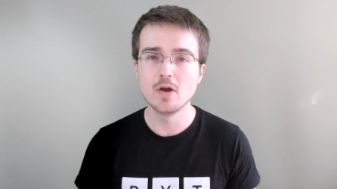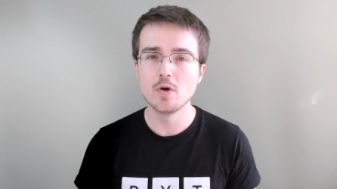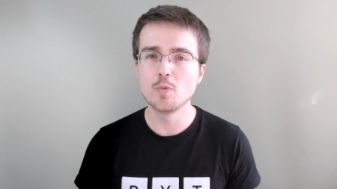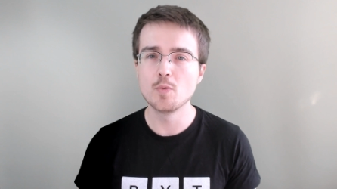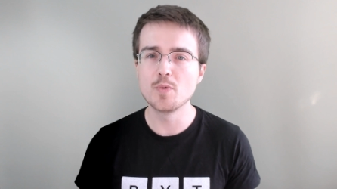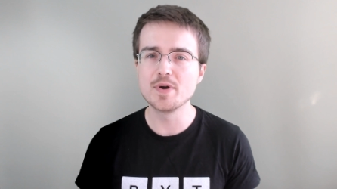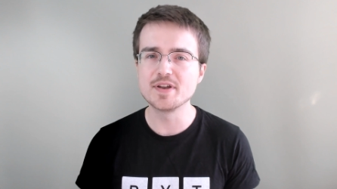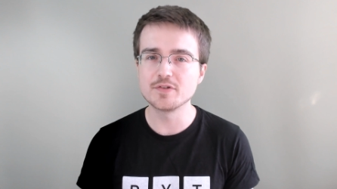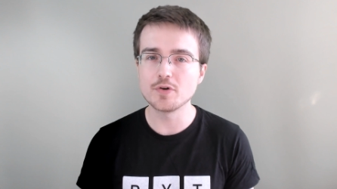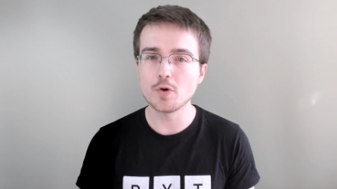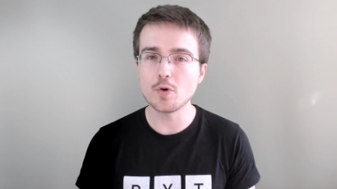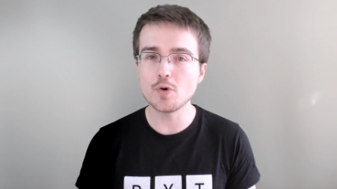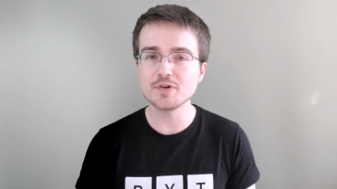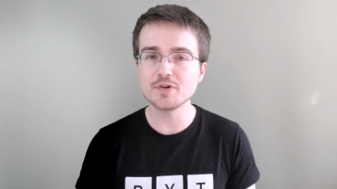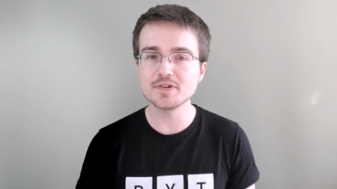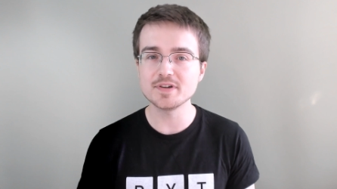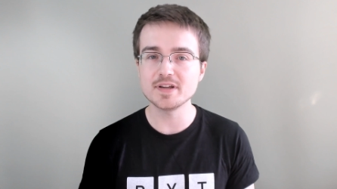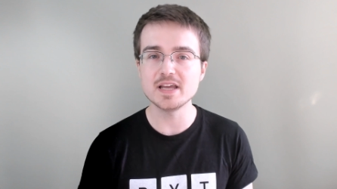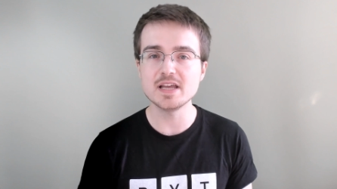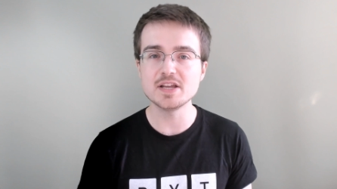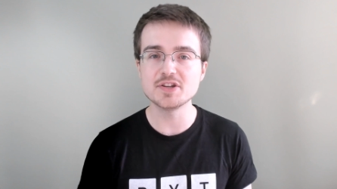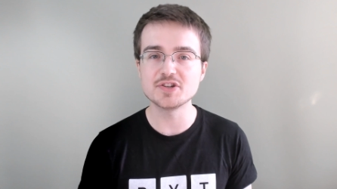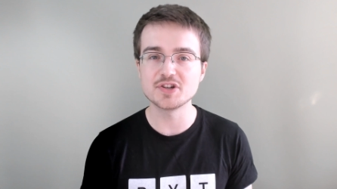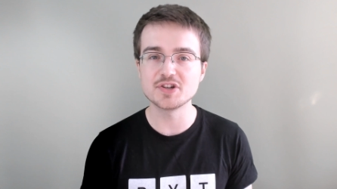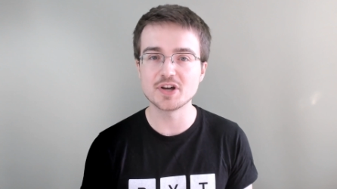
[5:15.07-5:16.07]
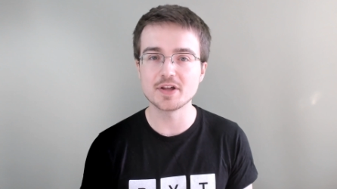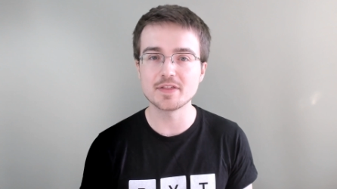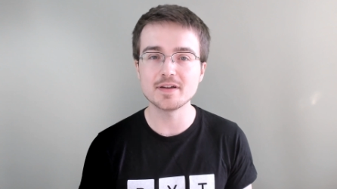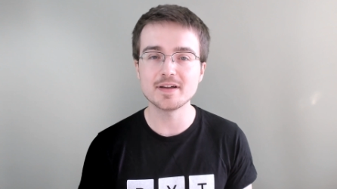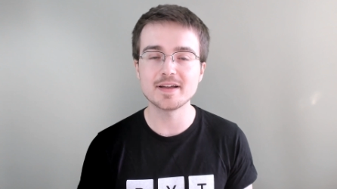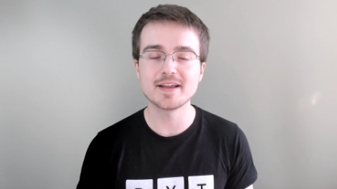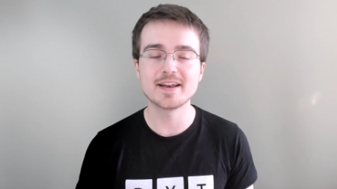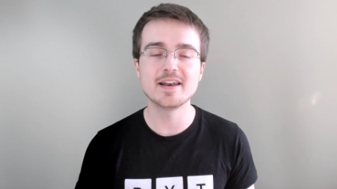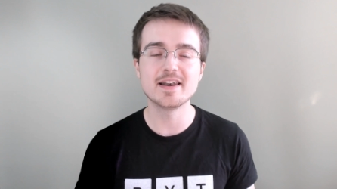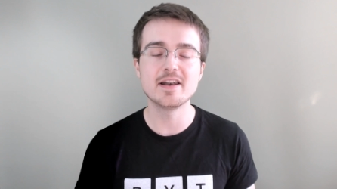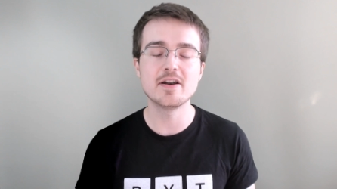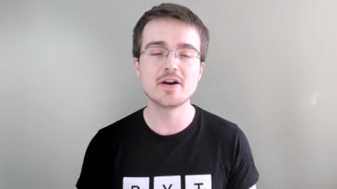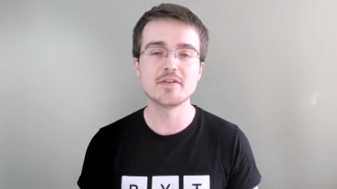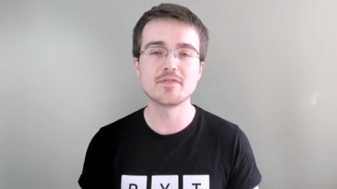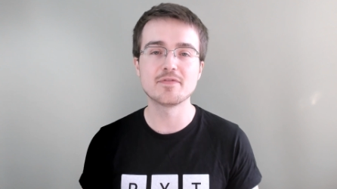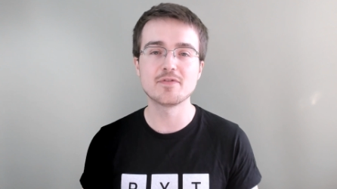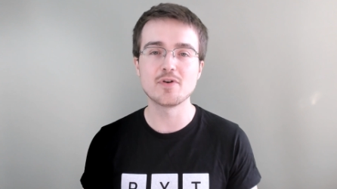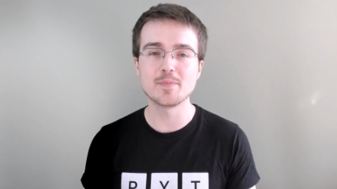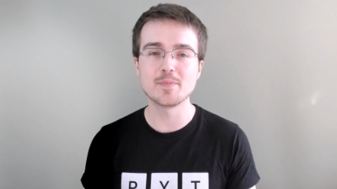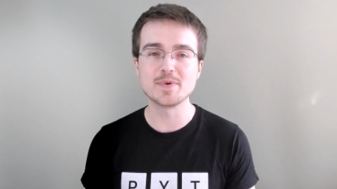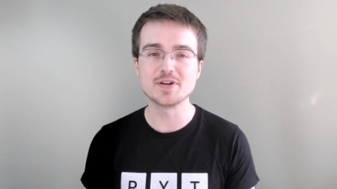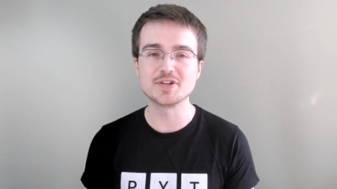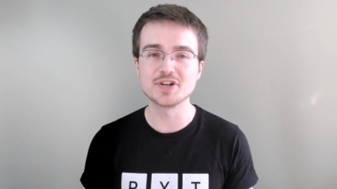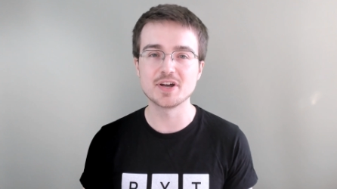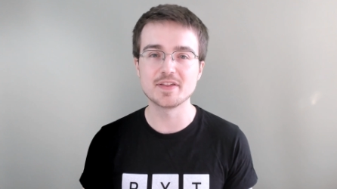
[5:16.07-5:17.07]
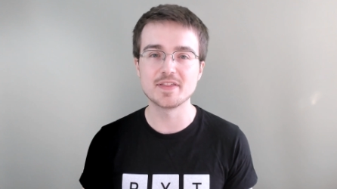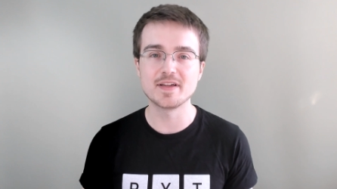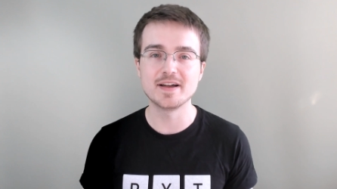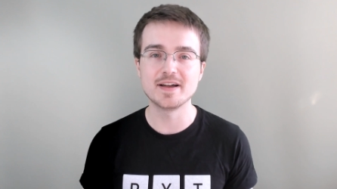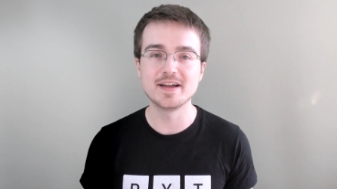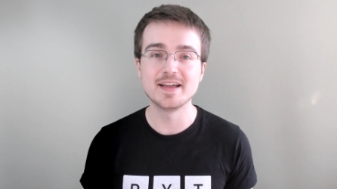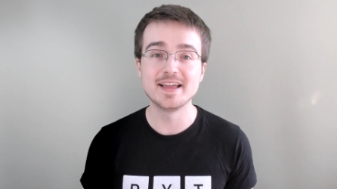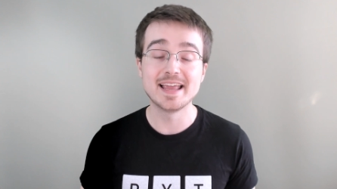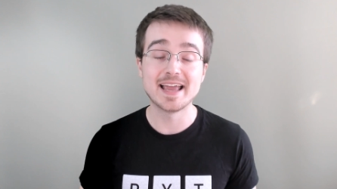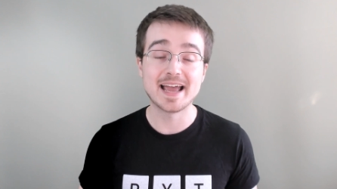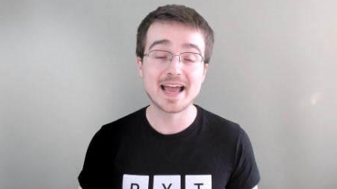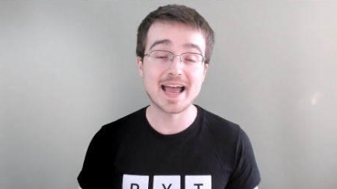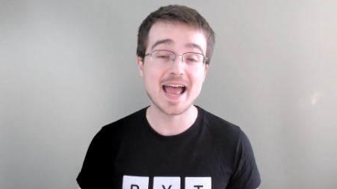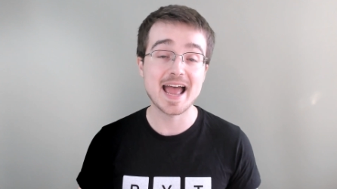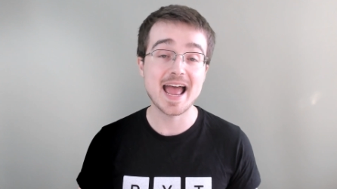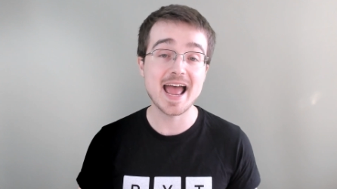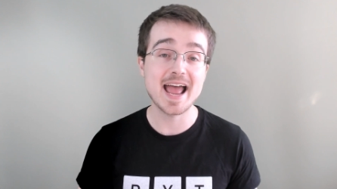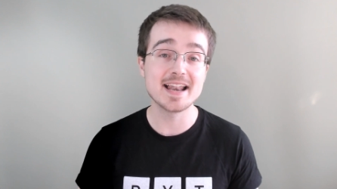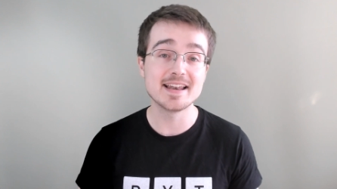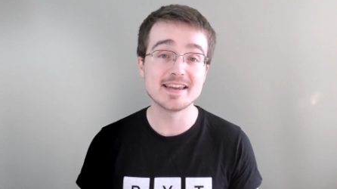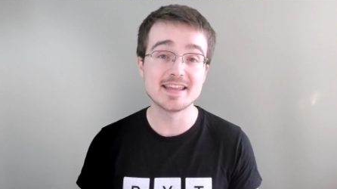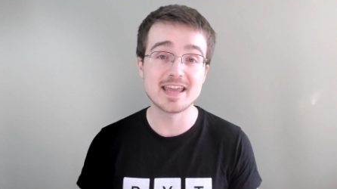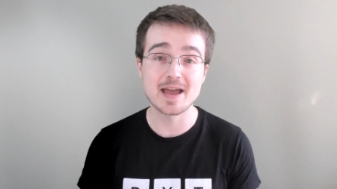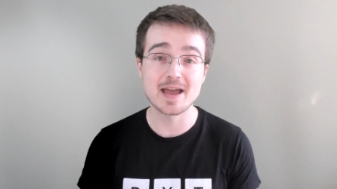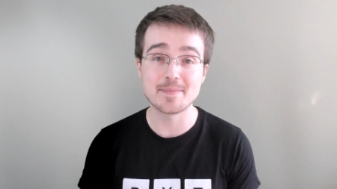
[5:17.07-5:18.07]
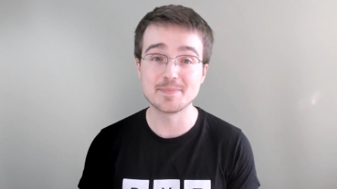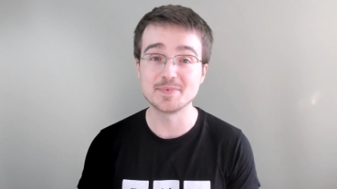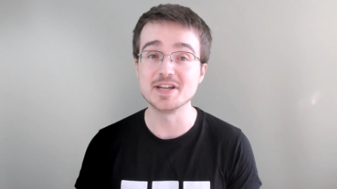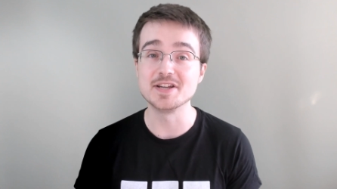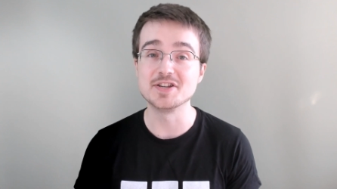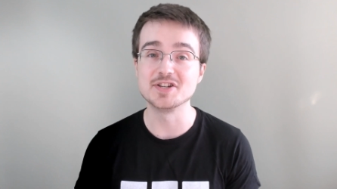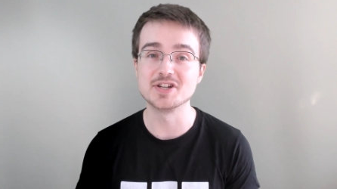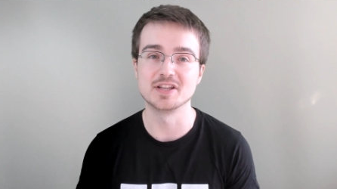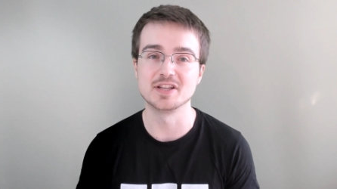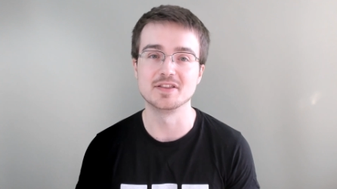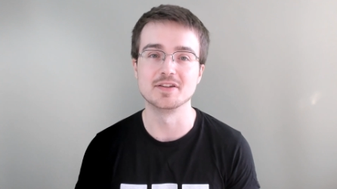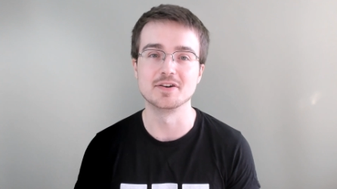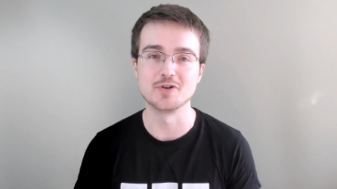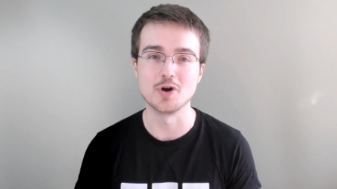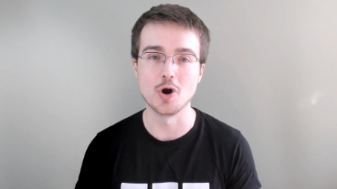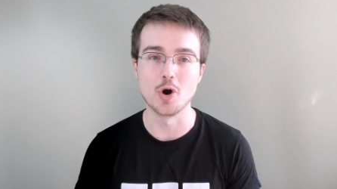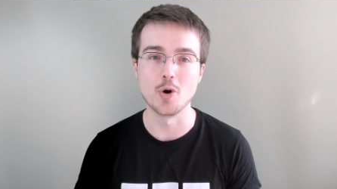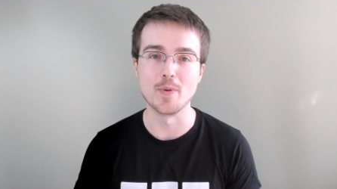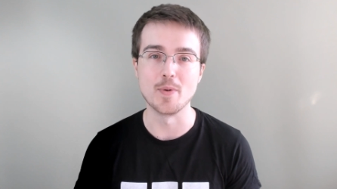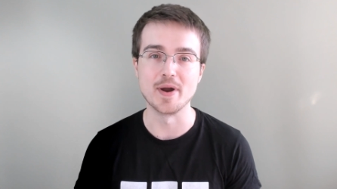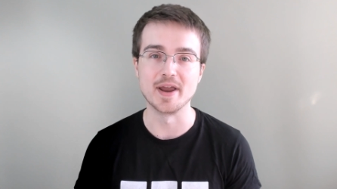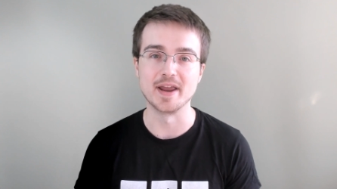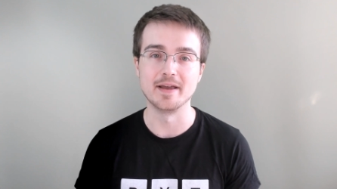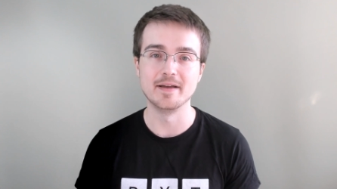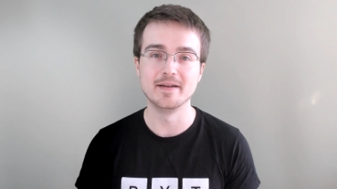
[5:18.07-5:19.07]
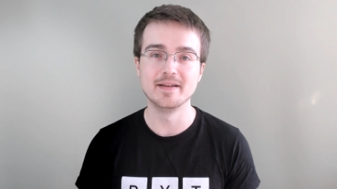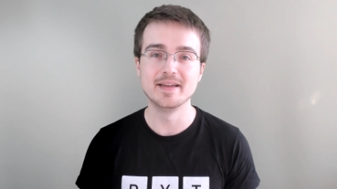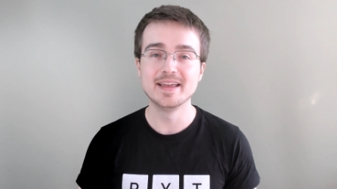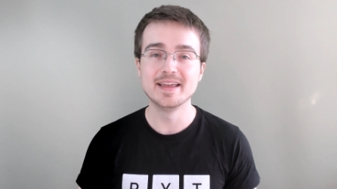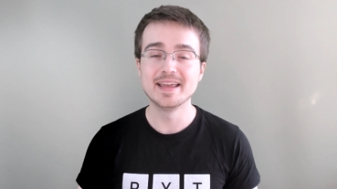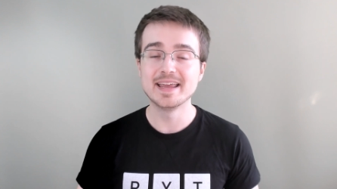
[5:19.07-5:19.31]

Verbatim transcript: We taught each other and learned from each other and kept each other going.